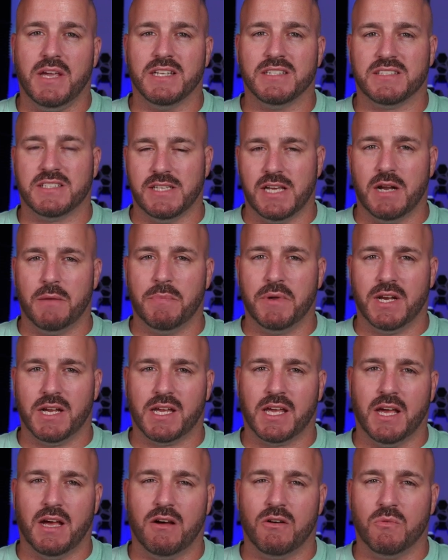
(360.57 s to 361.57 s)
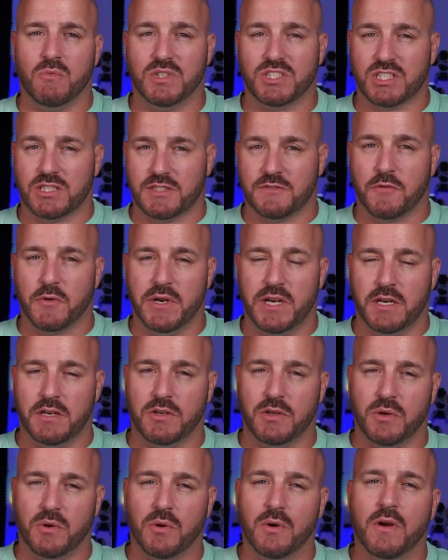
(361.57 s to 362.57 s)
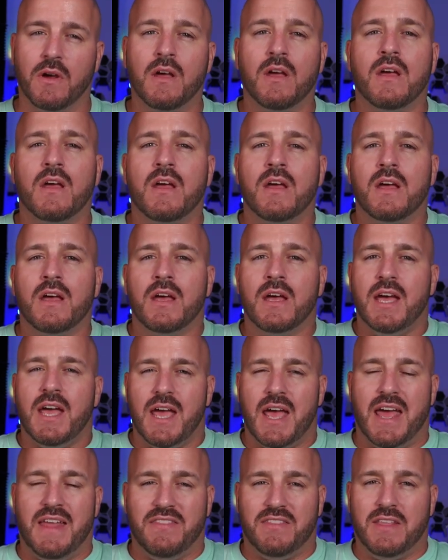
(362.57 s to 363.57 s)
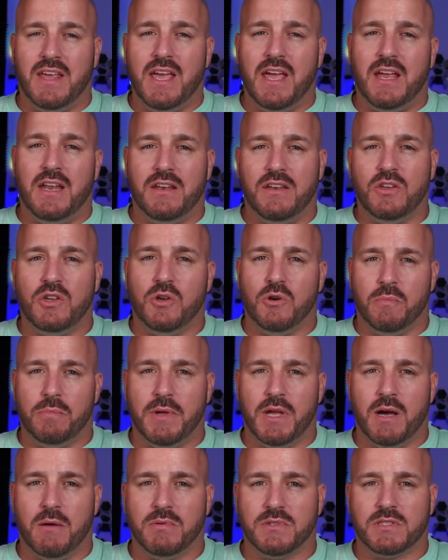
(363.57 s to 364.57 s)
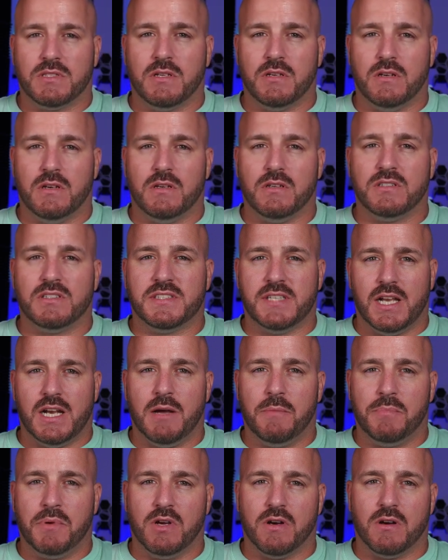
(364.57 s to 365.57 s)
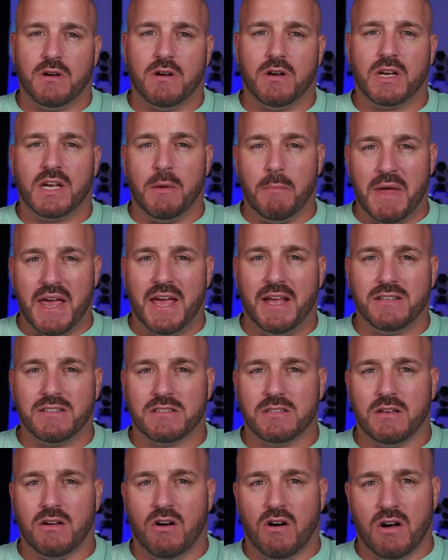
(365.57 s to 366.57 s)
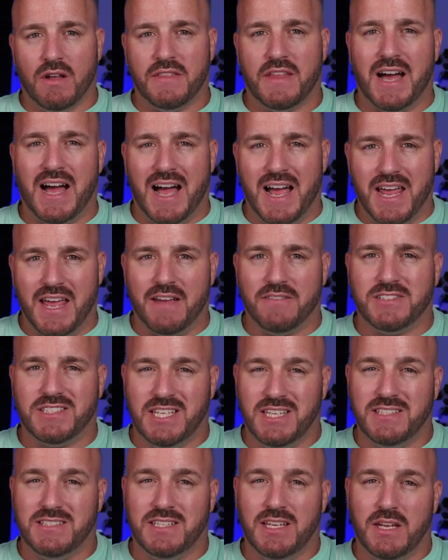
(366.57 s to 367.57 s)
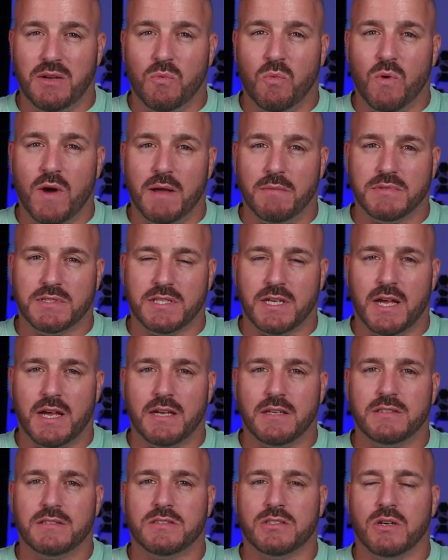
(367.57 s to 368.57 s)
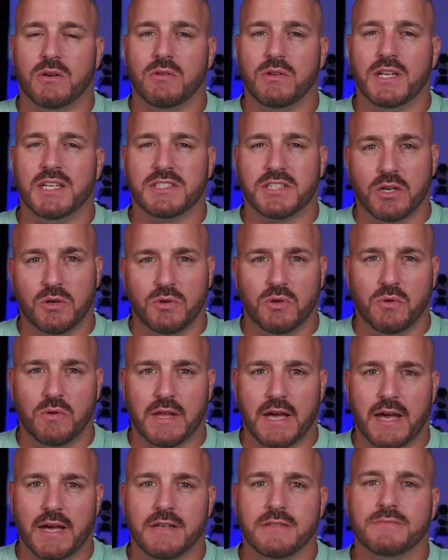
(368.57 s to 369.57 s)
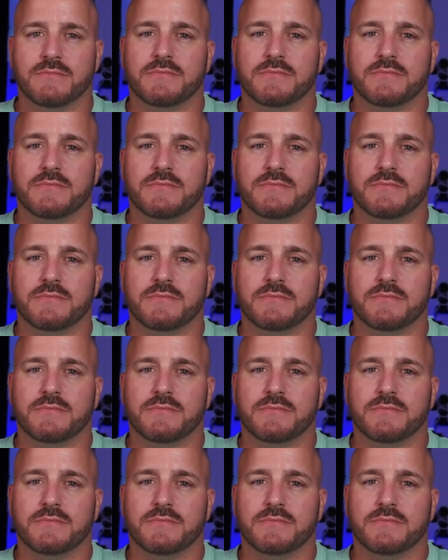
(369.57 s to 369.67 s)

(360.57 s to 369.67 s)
and set up an account, which is free to do. And then you'll be able to set up your commands on the IFTTT website. So let's go do that.